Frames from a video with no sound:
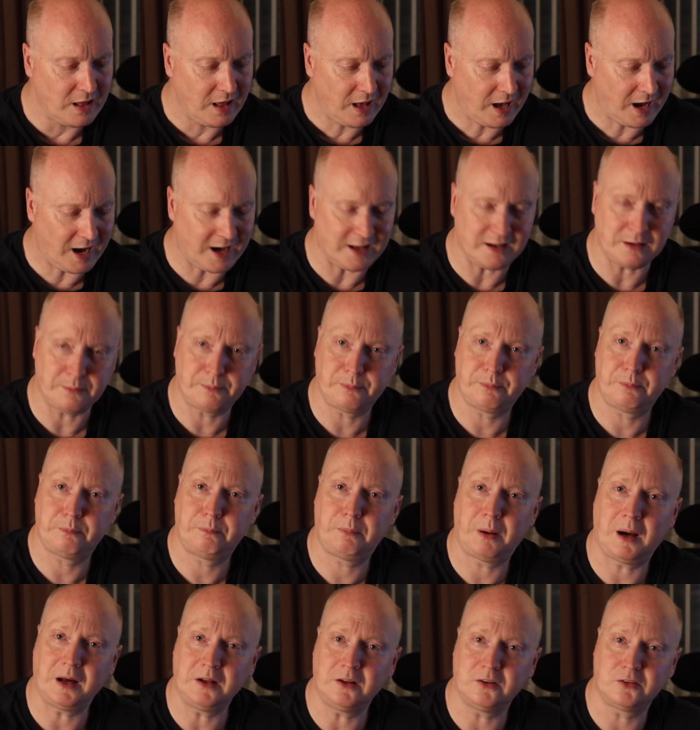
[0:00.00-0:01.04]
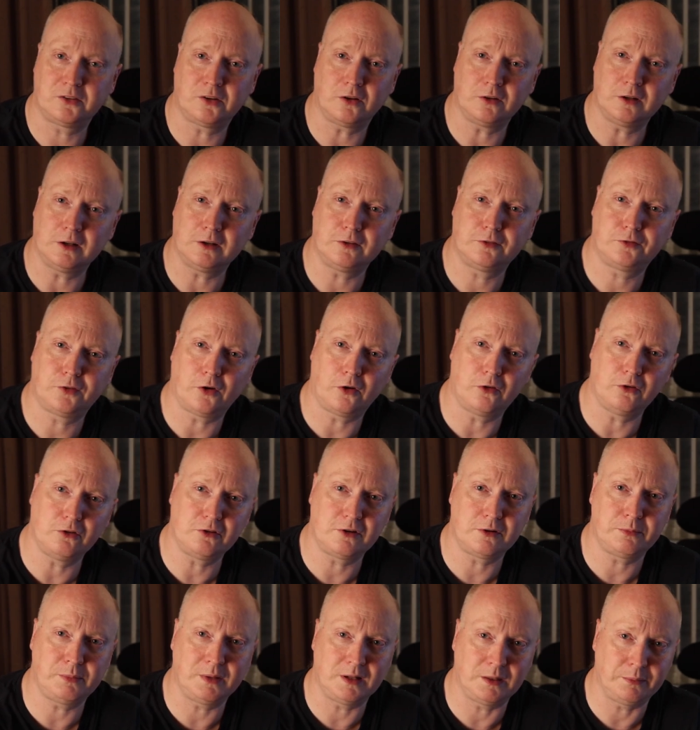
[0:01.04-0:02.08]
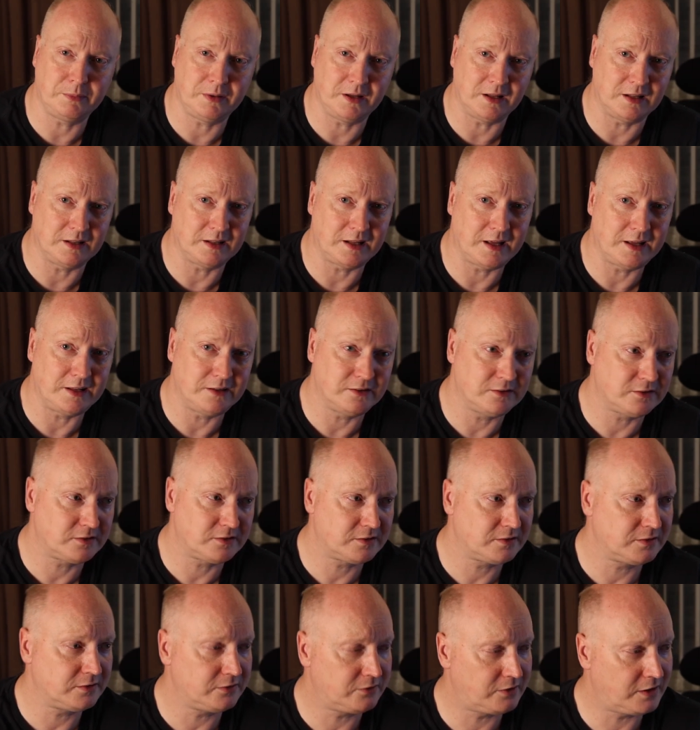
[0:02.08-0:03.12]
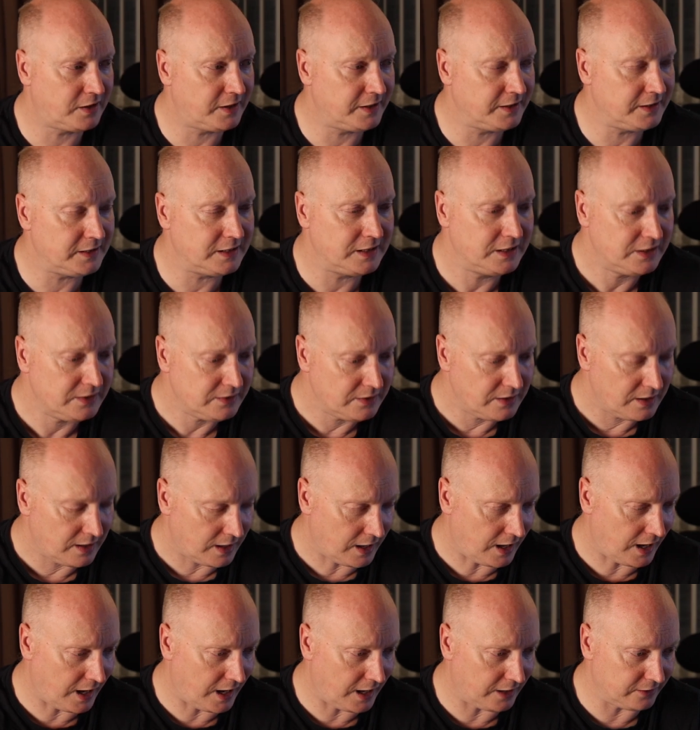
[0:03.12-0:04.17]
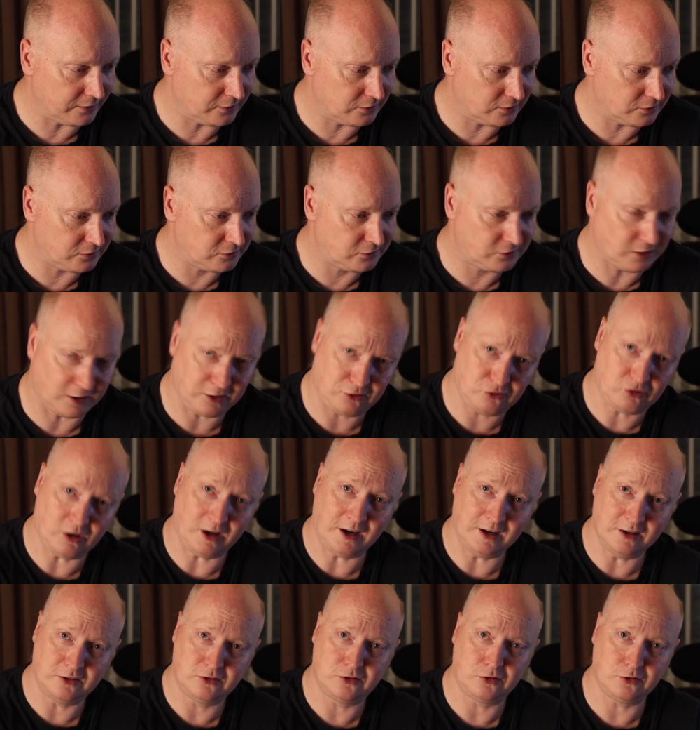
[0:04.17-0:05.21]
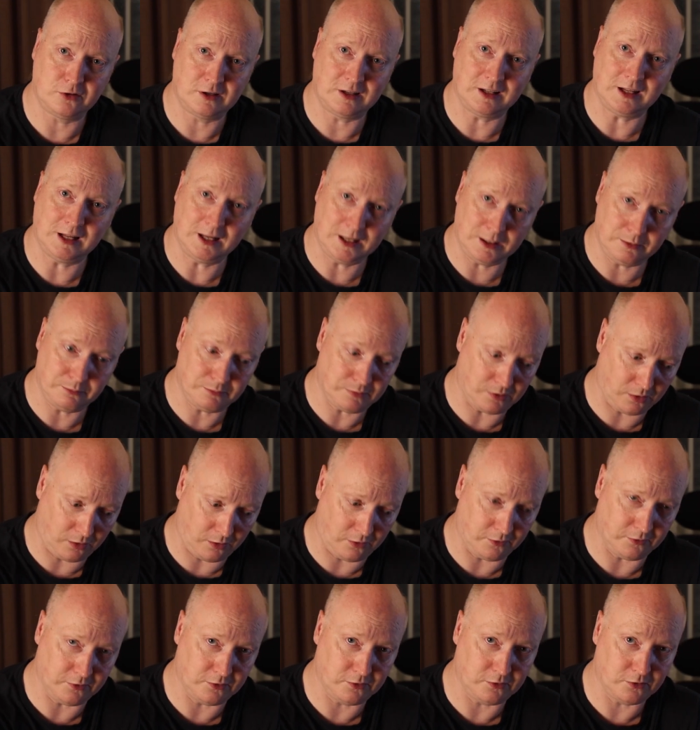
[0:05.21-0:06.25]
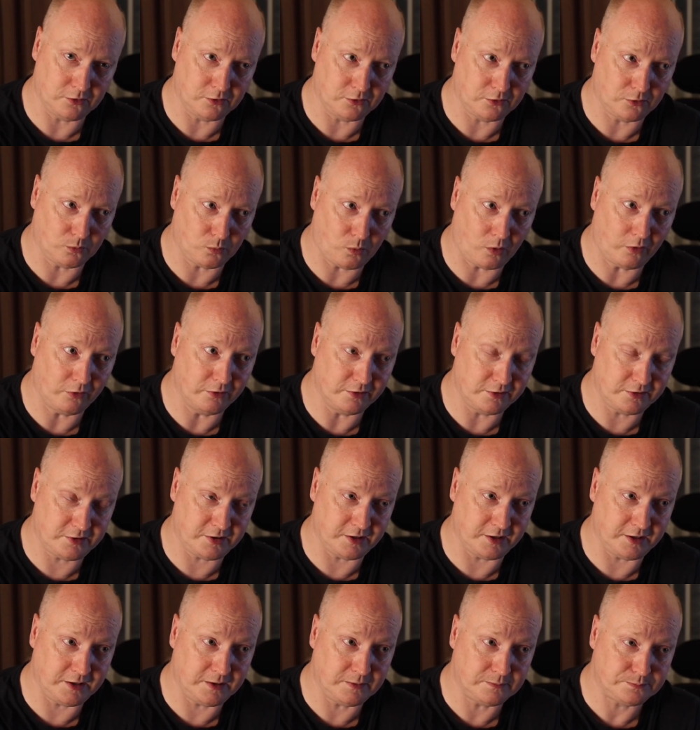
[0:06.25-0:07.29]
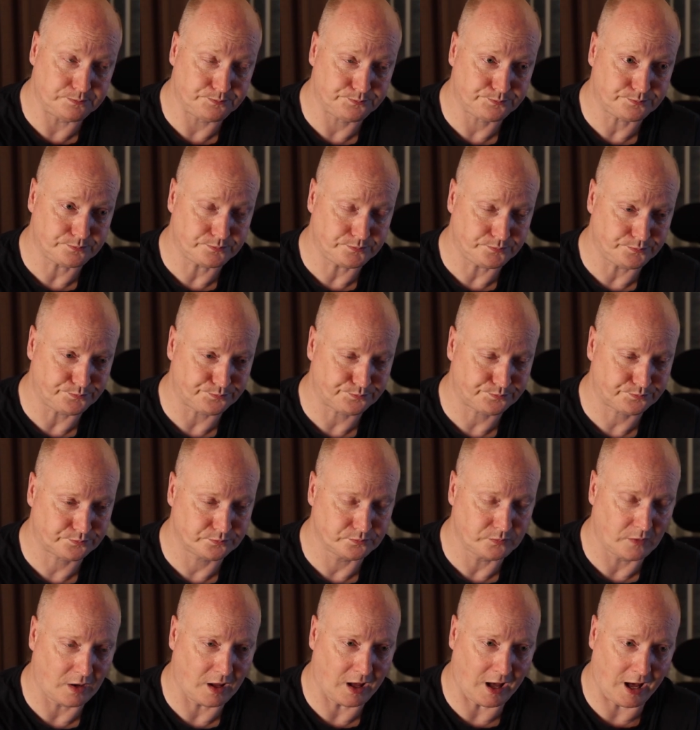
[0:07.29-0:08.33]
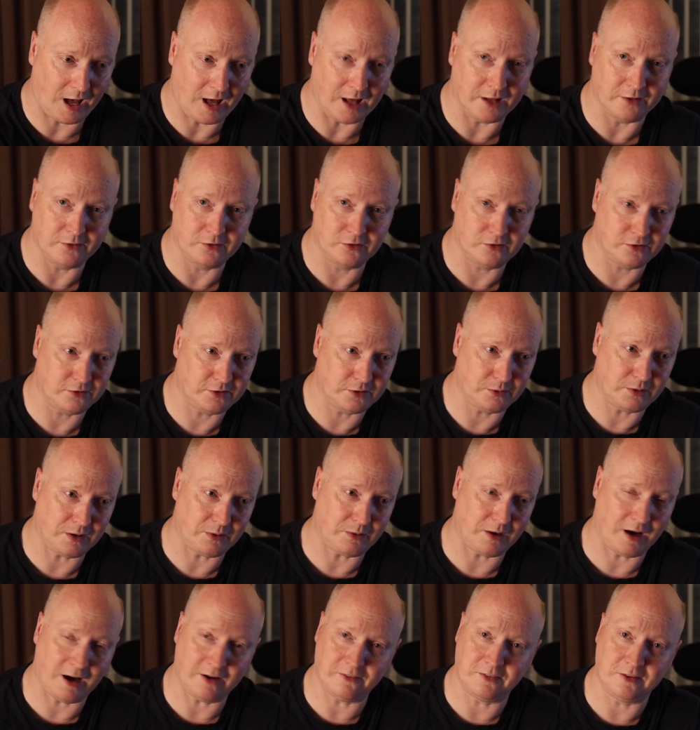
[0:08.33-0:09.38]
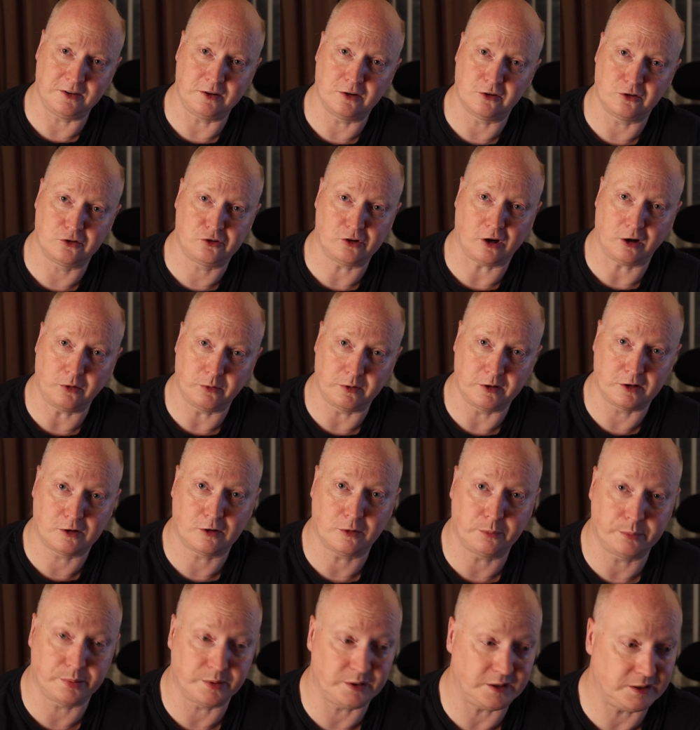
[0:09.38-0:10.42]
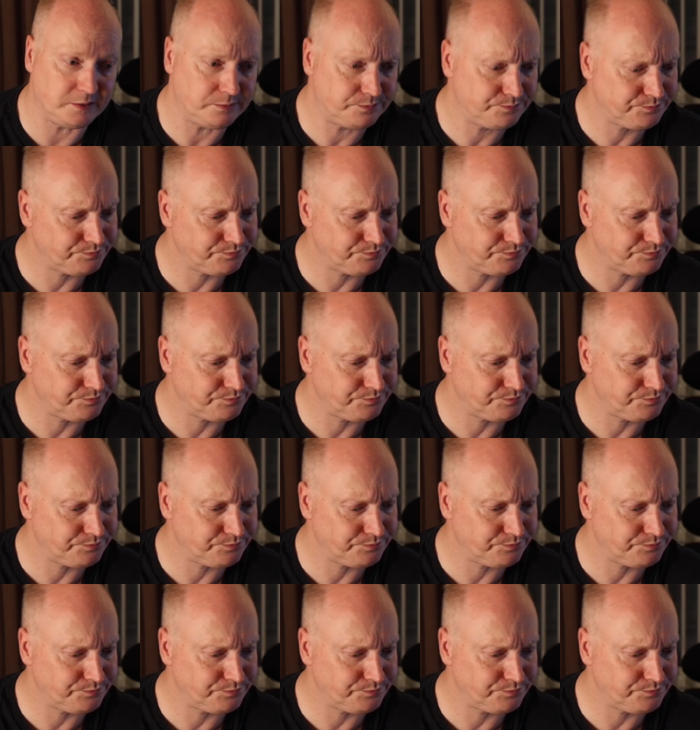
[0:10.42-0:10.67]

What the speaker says: had a Panasonic 400mm lens, right, and they tried to claim on the warranty and they were having no joy with the company,